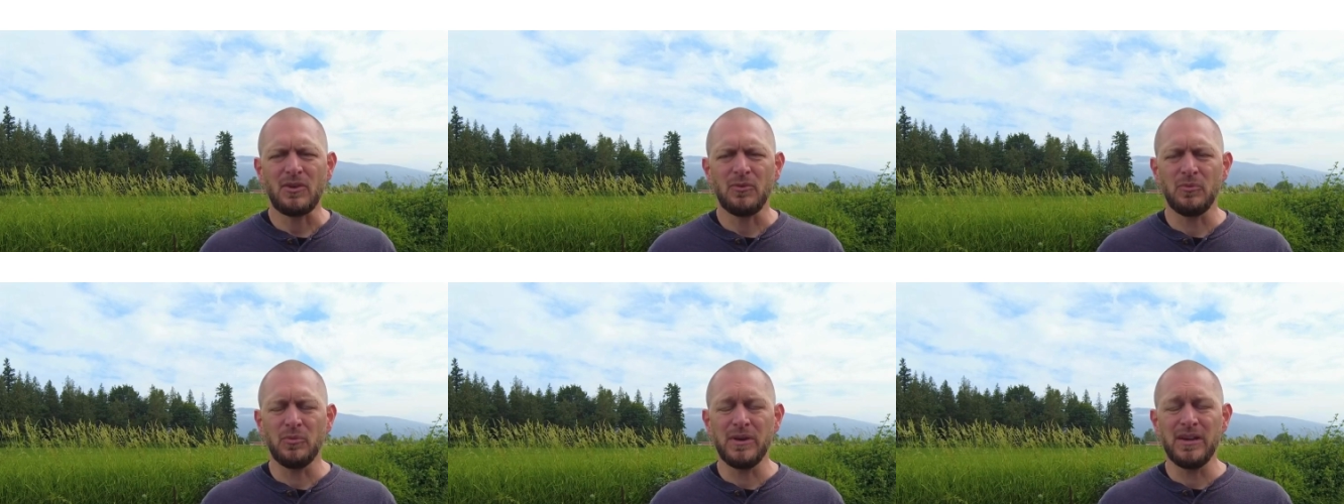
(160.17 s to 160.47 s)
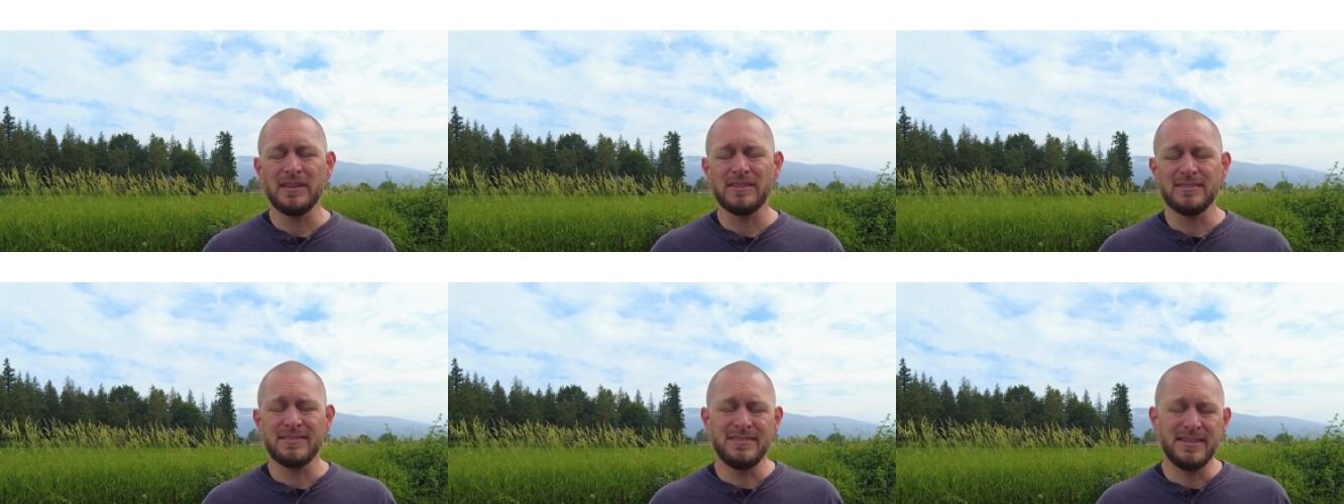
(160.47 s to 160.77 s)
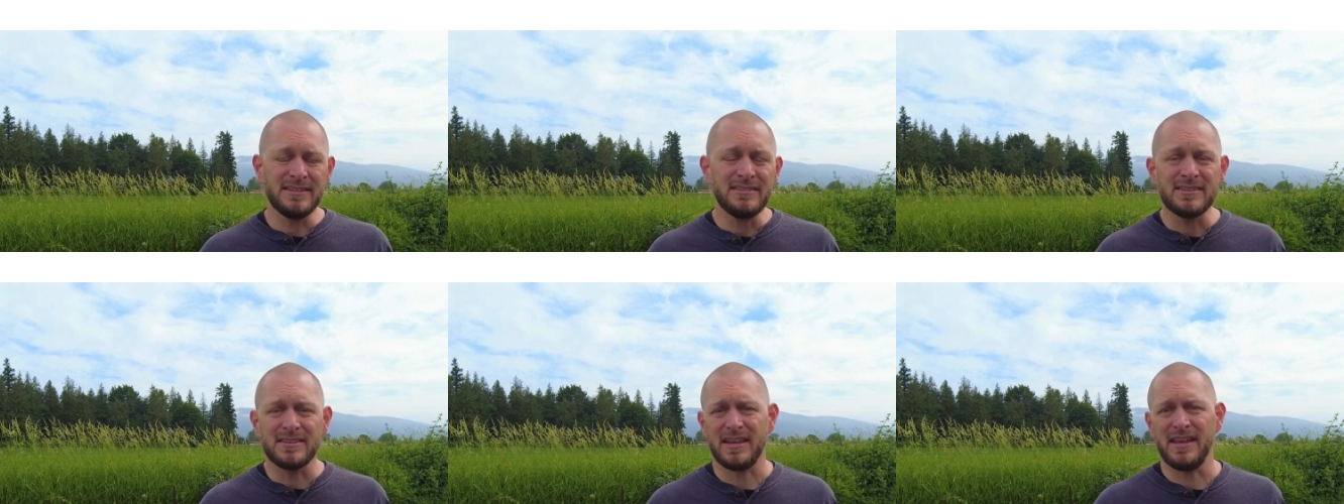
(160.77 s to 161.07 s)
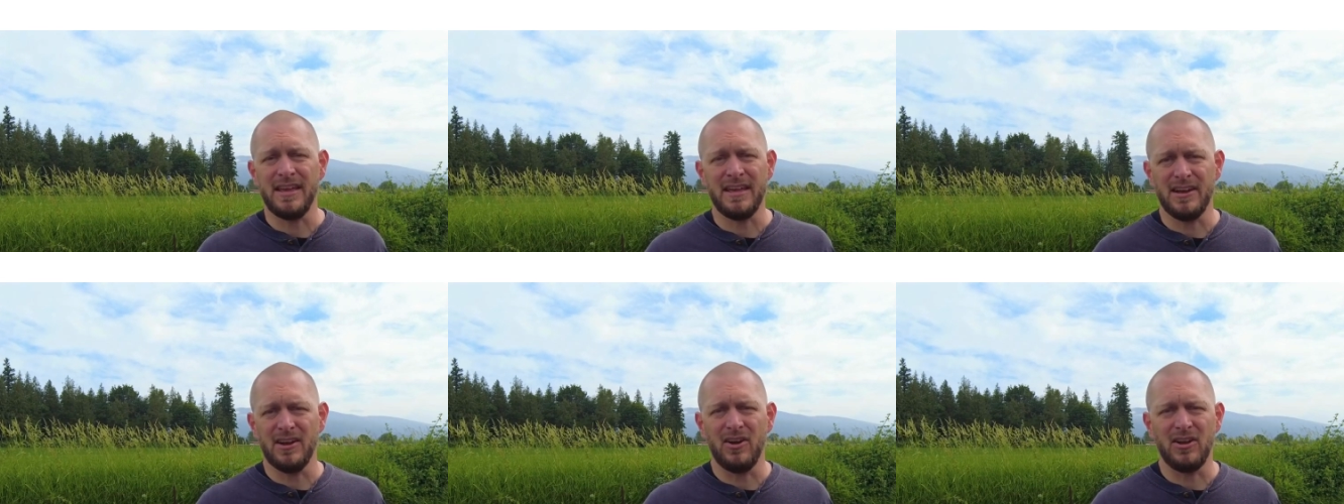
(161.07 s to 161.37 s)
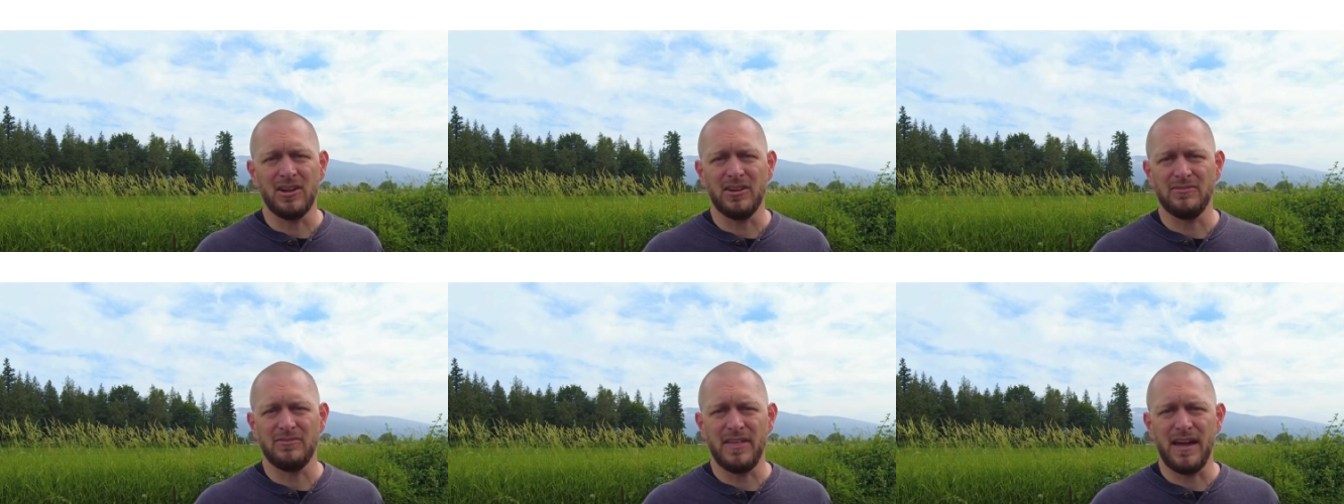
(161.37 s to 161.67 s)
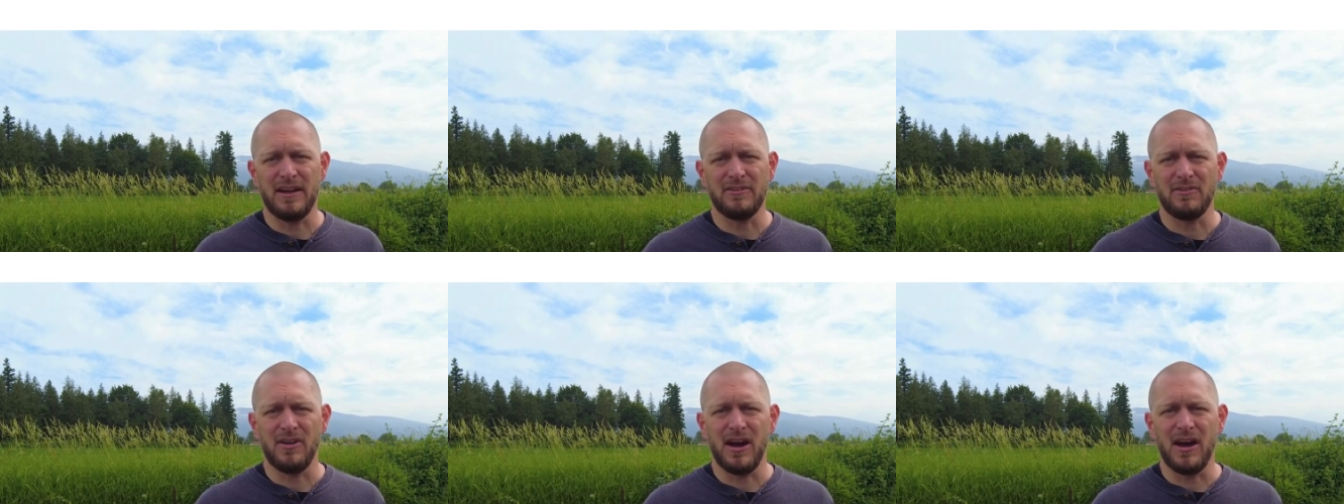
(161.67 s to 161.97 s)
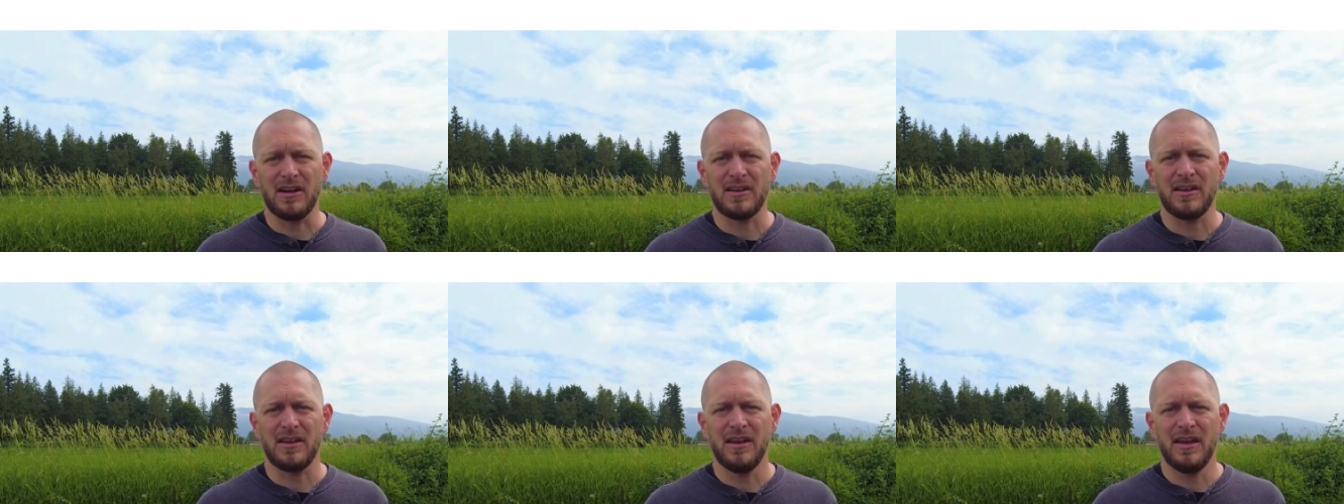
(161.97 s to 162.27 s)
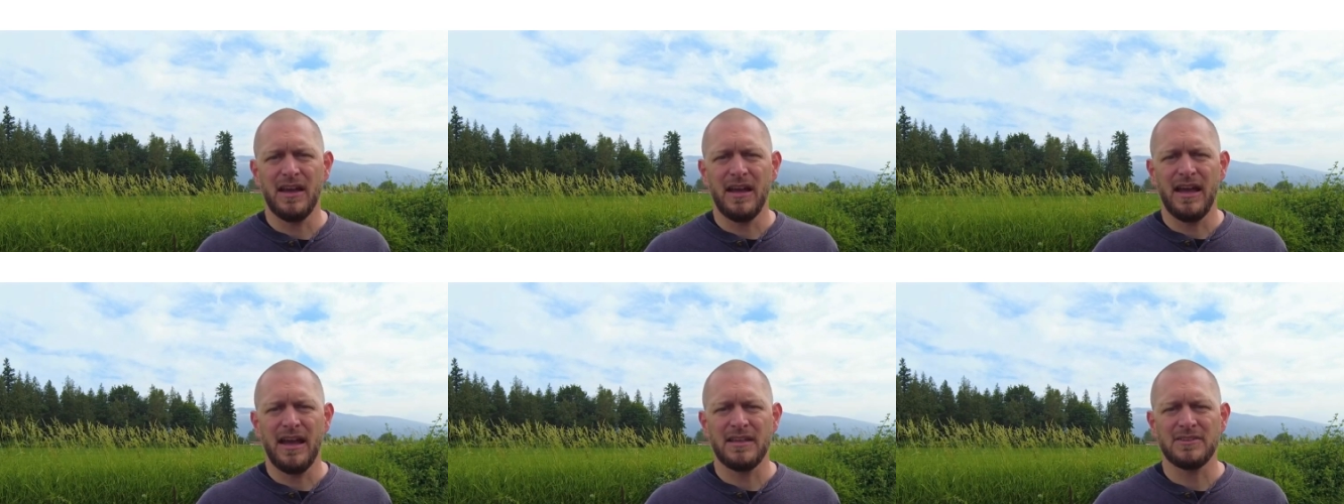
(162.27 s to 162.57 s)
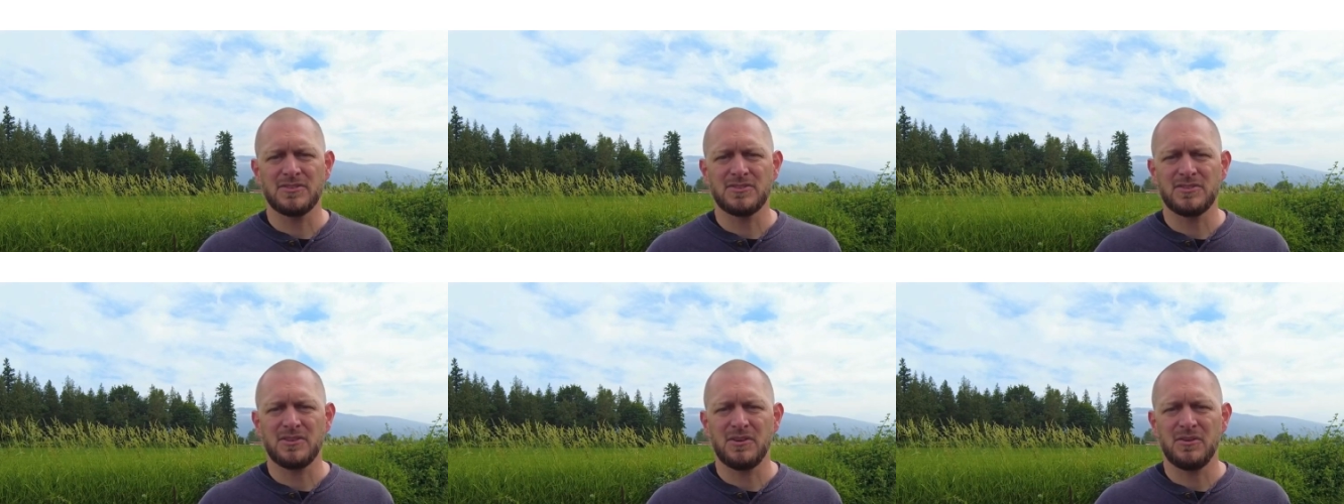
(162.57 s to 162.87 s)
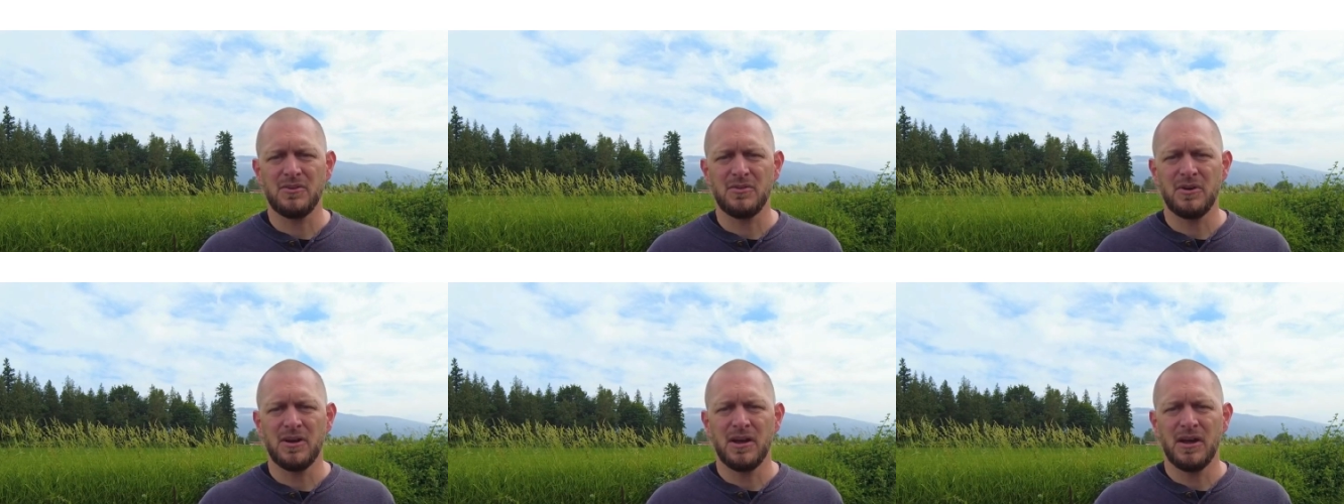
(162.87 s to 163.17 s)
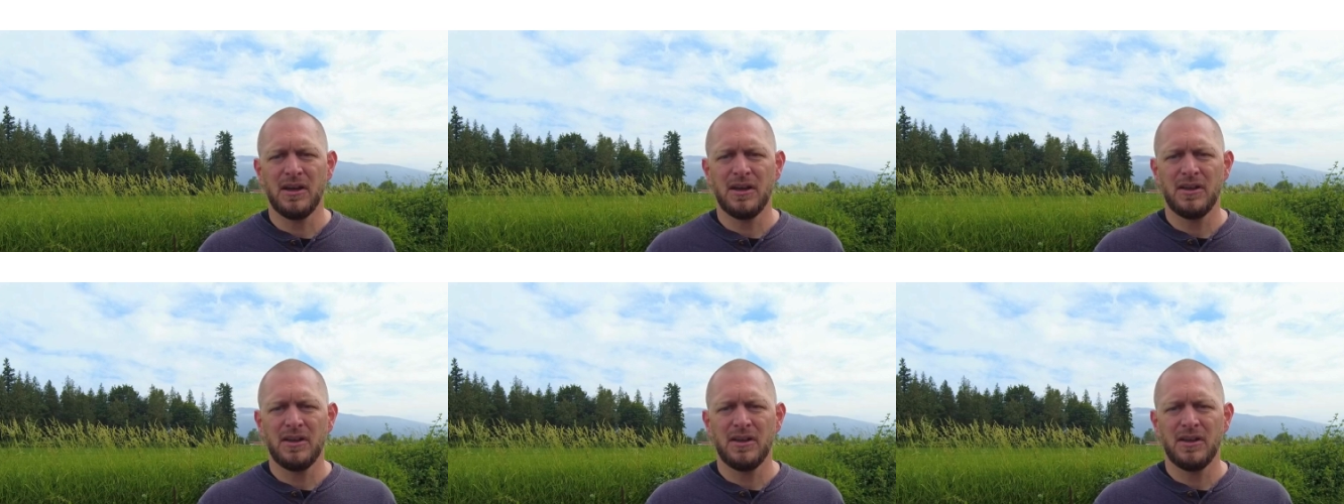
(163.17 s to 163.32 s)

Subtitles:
we didn't hit all of that rock, and so.